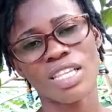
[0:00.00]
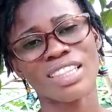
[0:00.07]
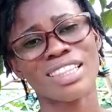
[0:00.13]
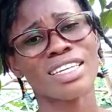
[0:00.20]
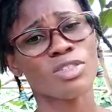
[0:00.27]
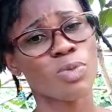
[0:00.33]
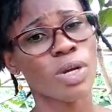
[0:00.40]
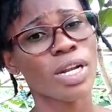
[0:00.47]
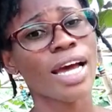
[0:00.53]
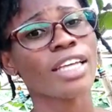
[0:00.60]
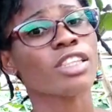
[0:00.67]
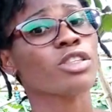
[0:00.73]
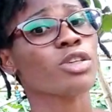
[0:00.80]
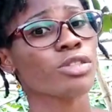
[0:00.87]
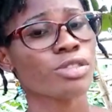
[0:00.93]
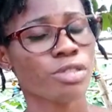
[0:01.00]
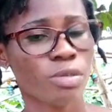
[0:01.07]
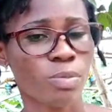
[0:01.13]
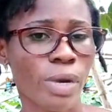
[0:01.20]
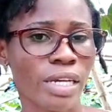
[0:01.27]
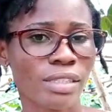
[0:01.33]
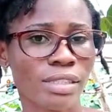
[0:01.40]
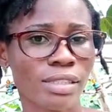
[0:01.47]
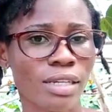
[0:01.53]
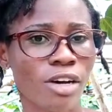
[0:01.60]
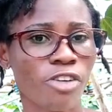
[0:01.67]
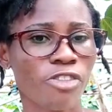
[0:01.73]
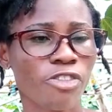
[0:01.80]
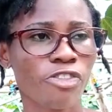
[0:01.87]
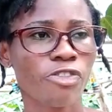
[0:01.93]
That's what I thought to
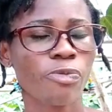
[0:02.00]
myself.